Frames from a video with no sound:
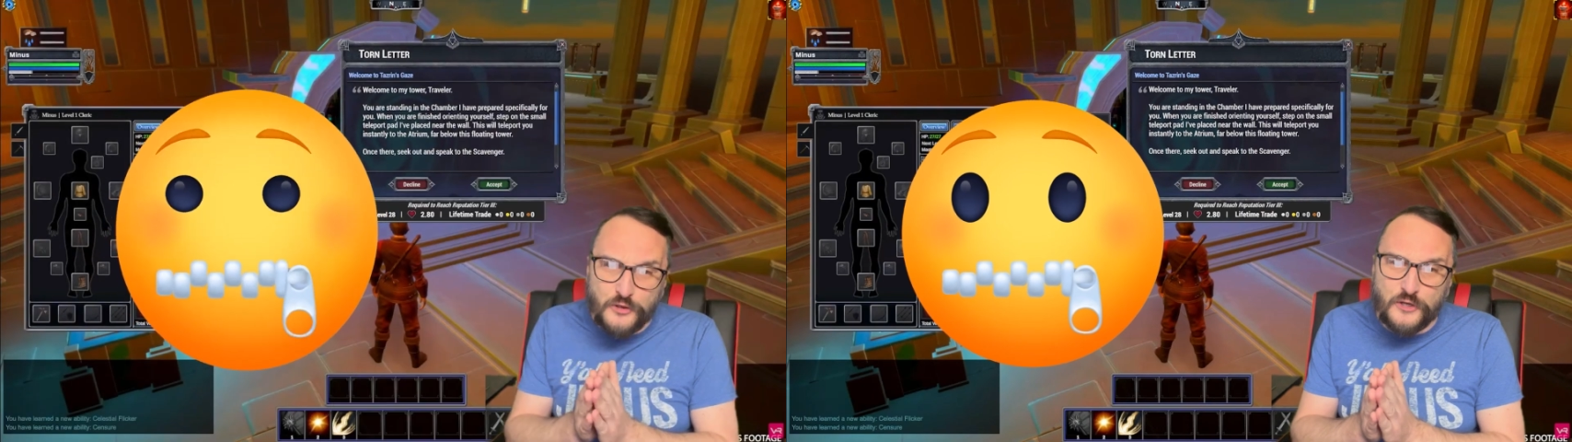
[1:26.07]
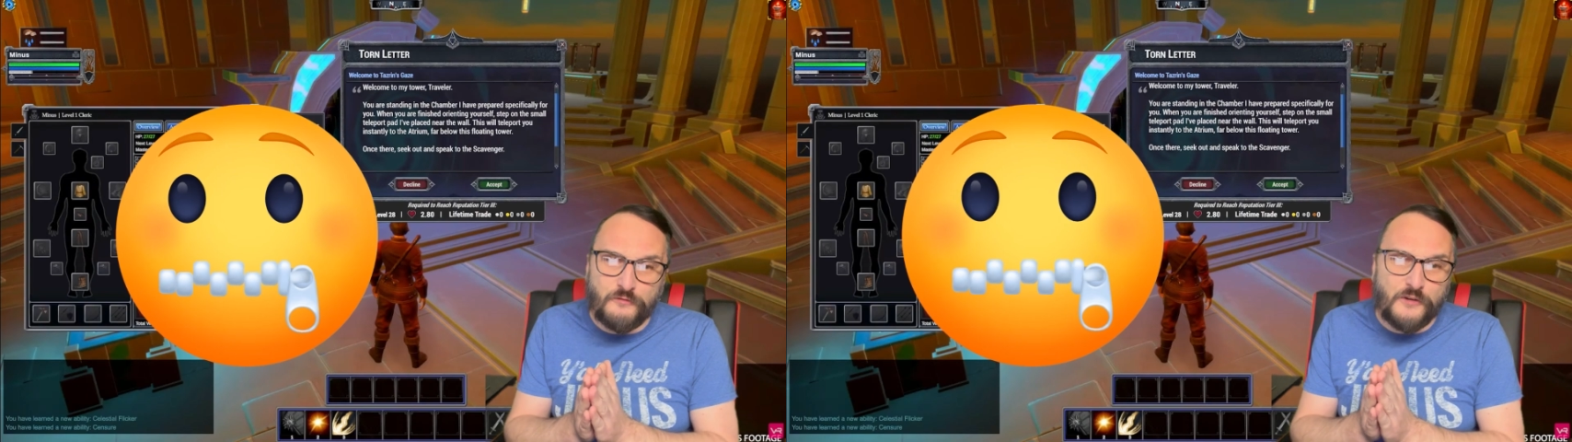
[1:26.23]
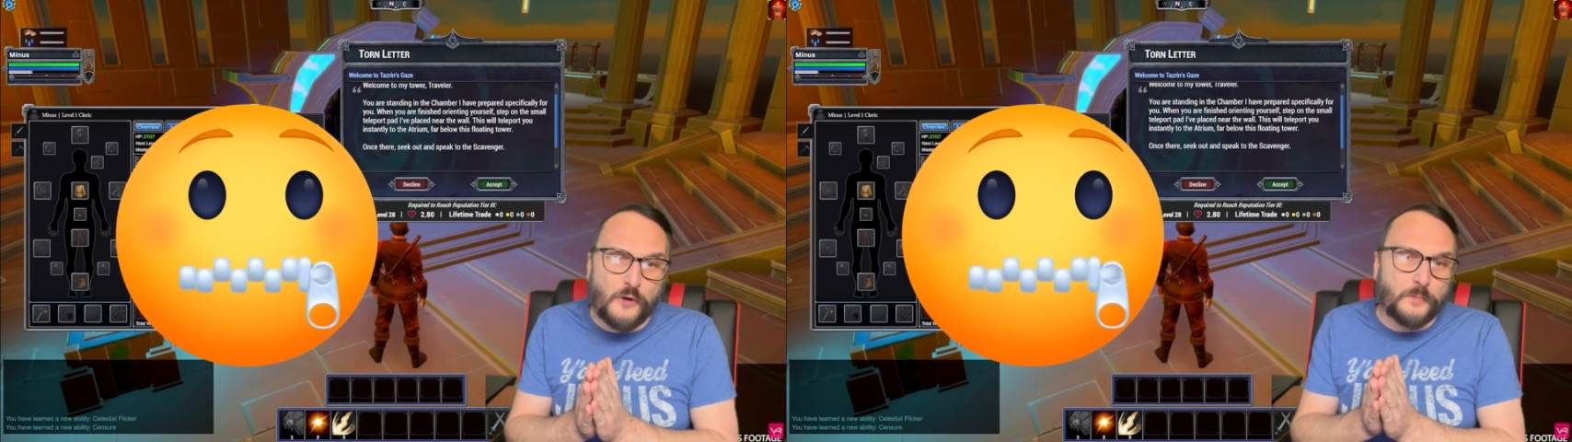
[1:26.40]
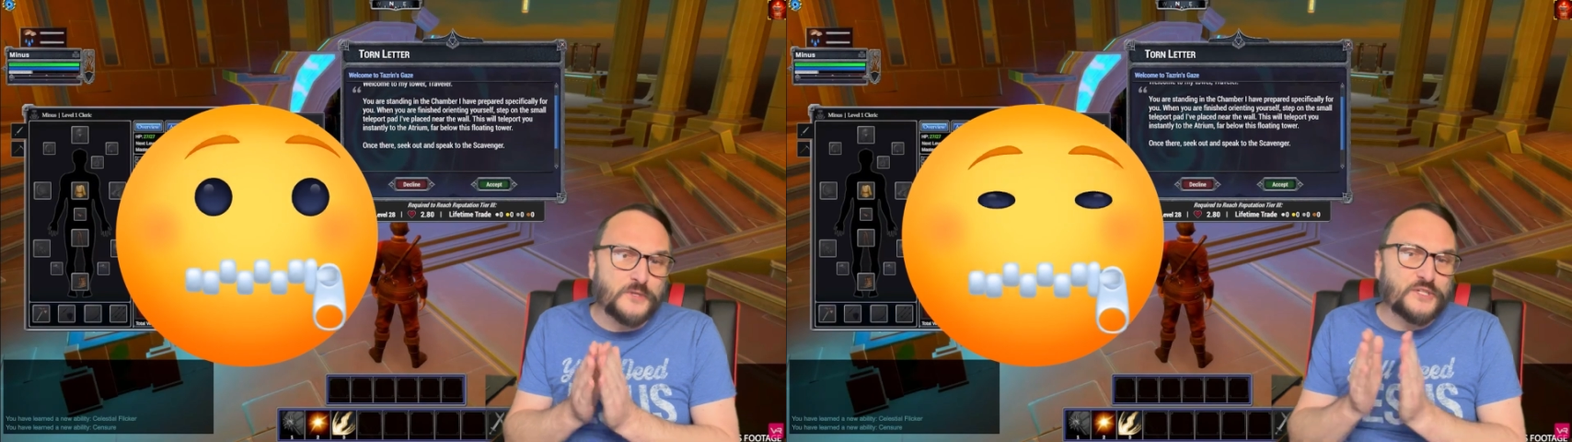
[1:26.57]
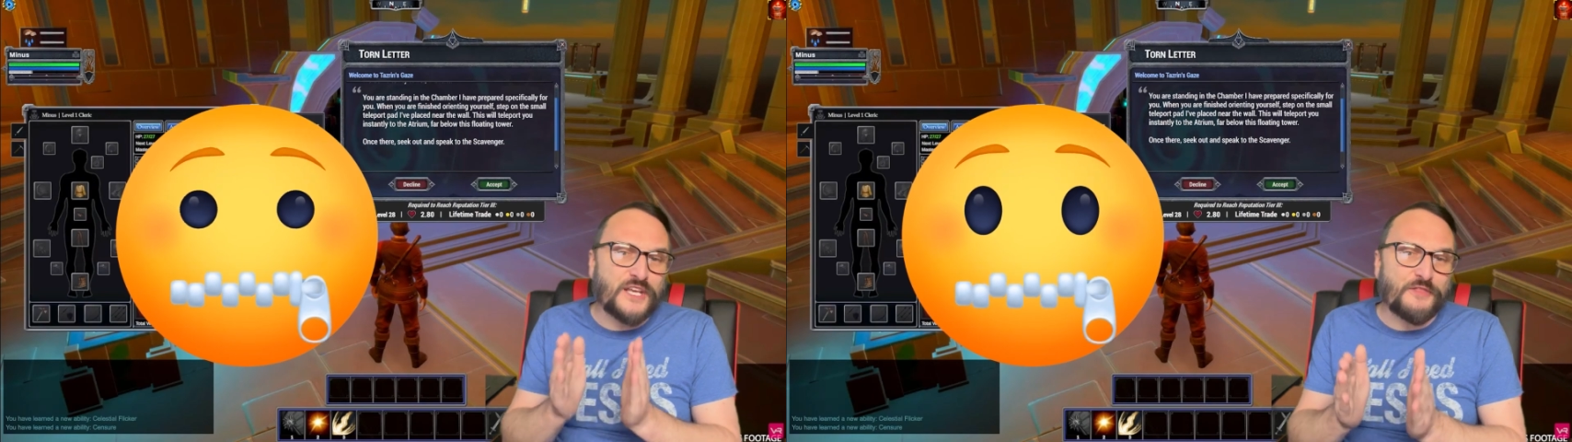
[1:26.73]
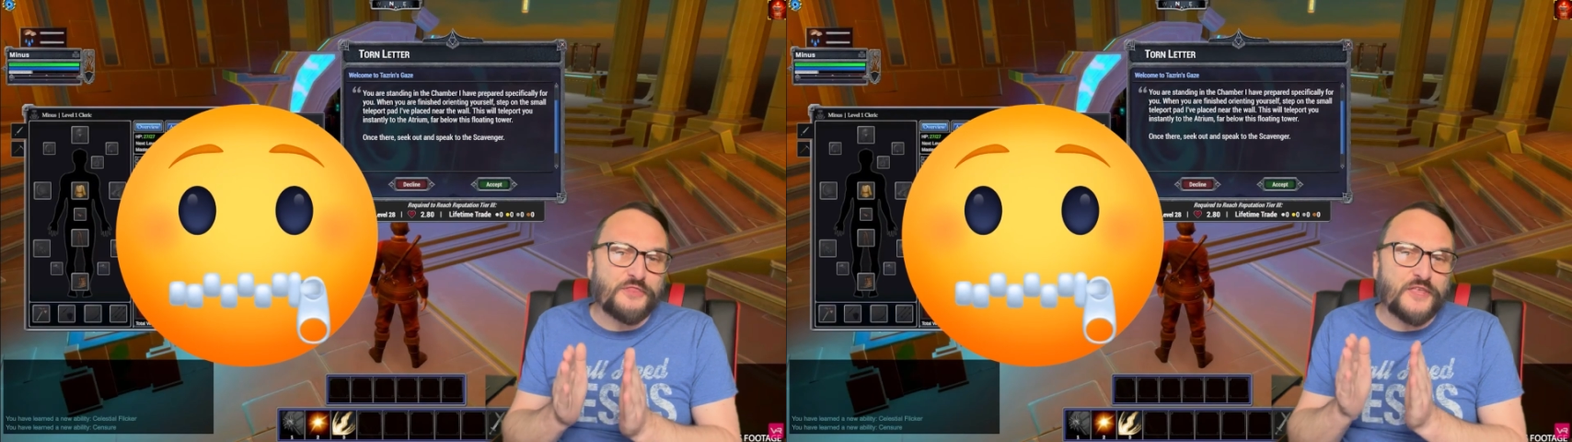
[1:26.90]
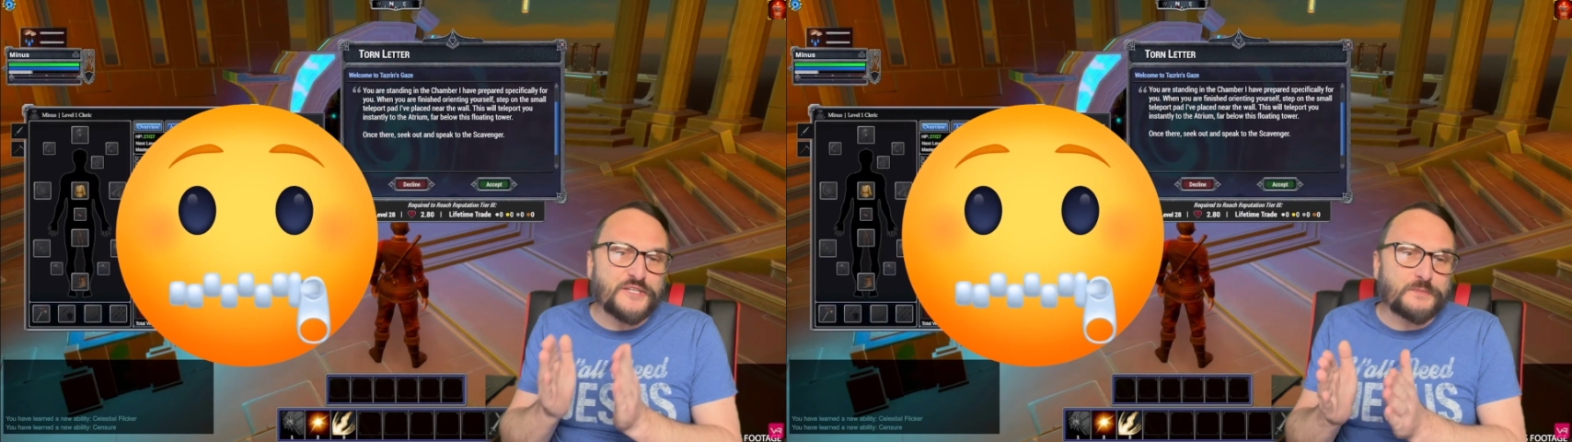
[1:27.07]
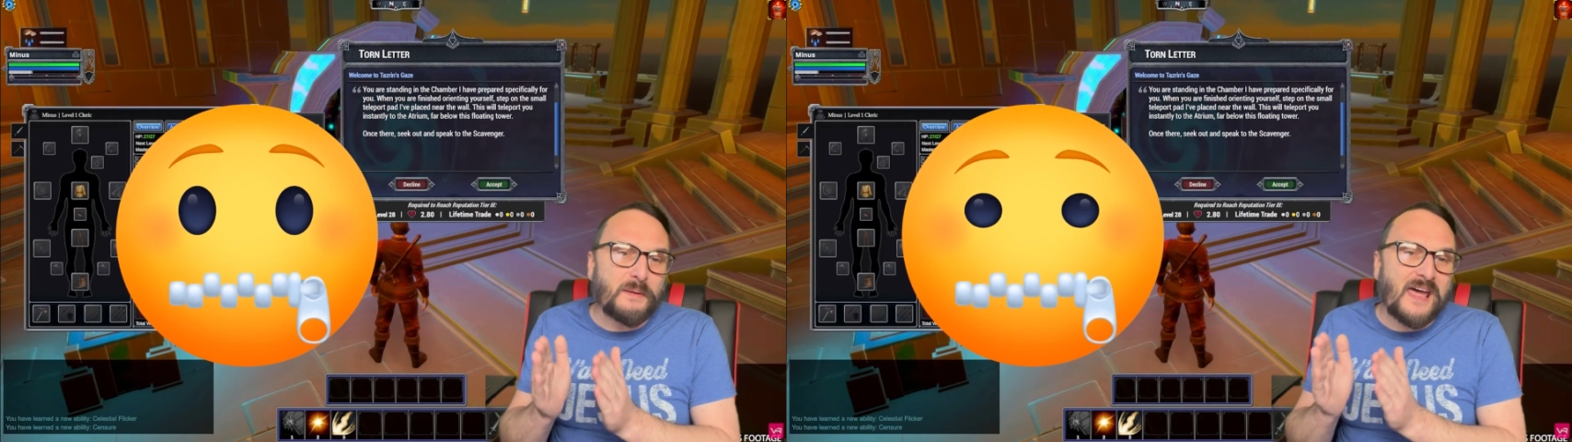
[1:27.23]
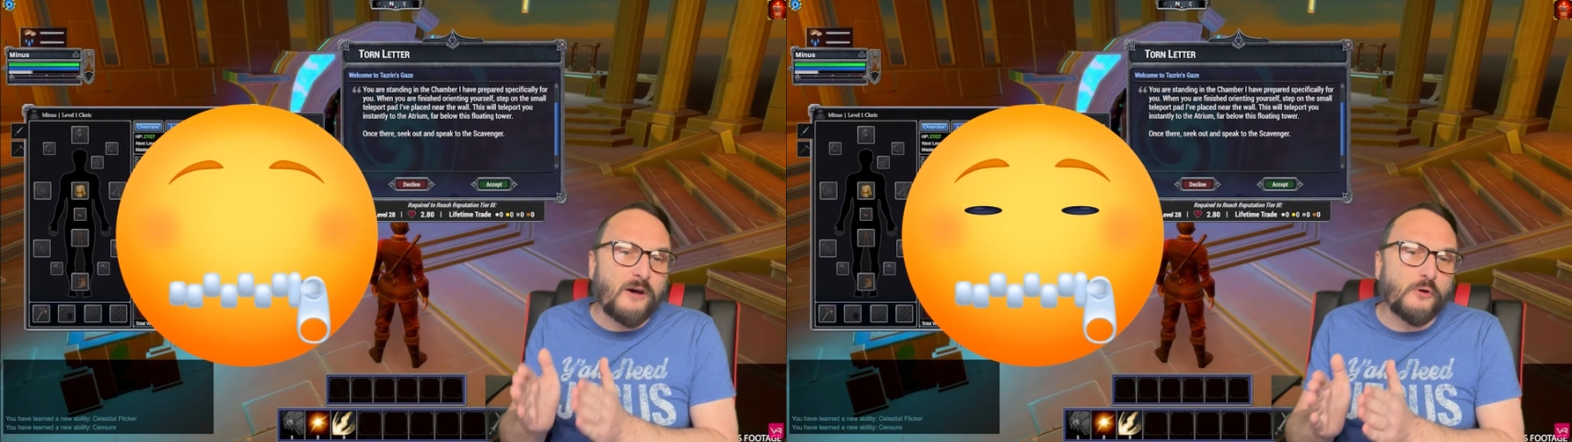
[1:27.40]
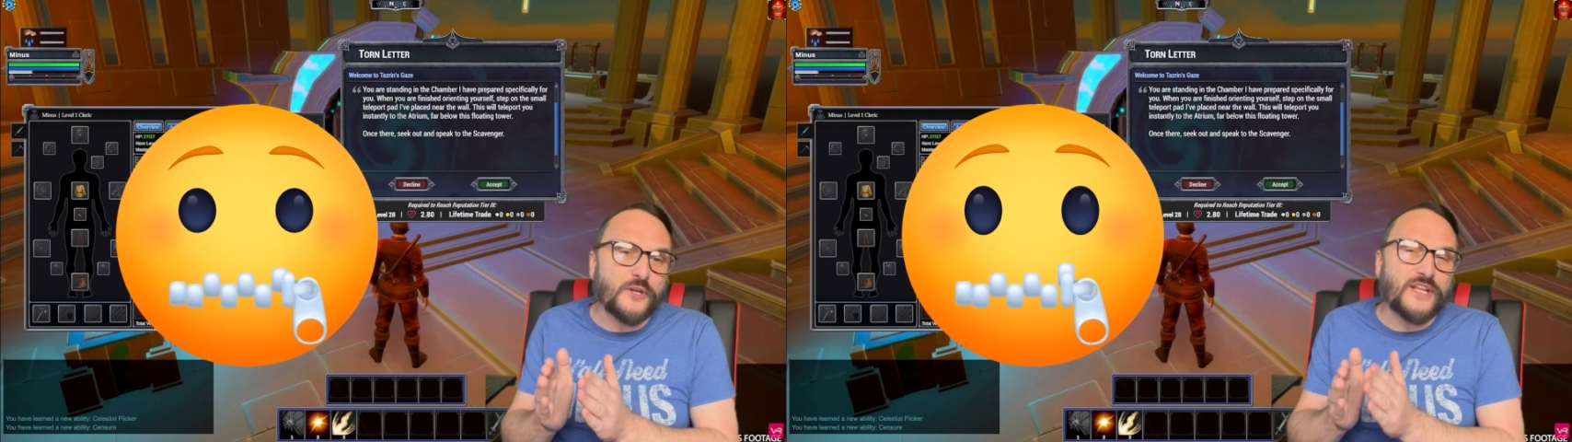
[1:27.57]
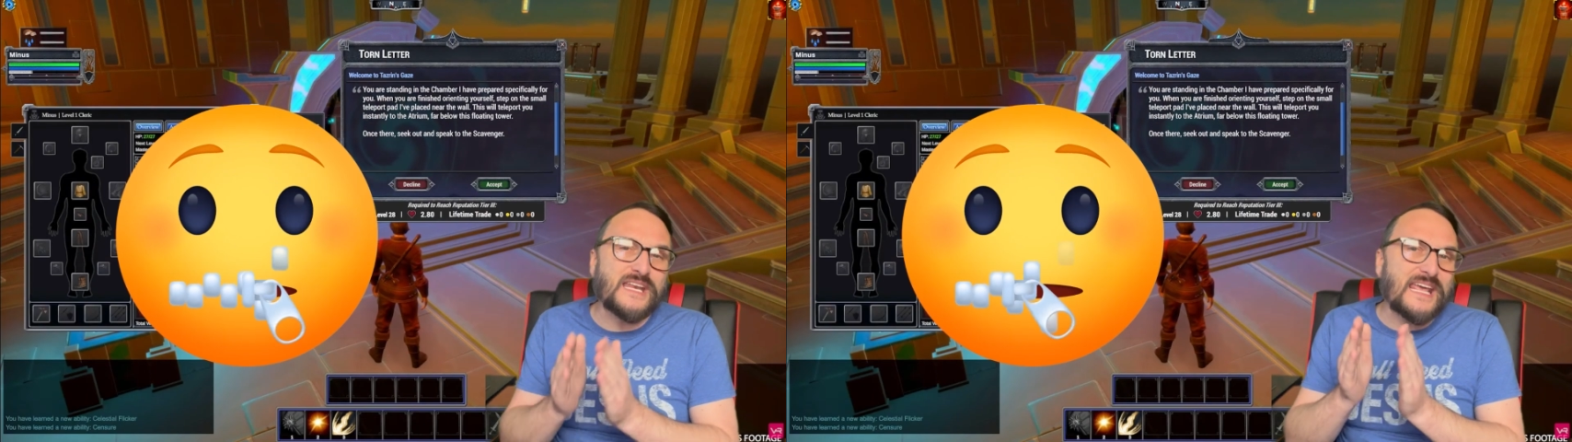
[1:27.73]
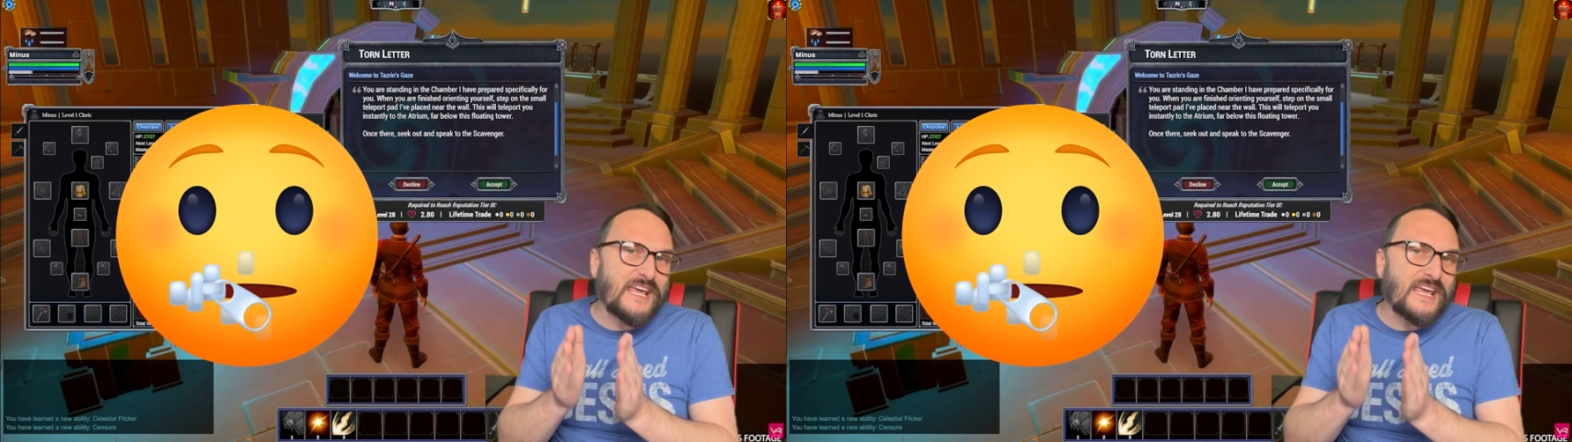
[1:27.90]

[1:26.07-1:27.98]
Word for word: the developers to get this Paladin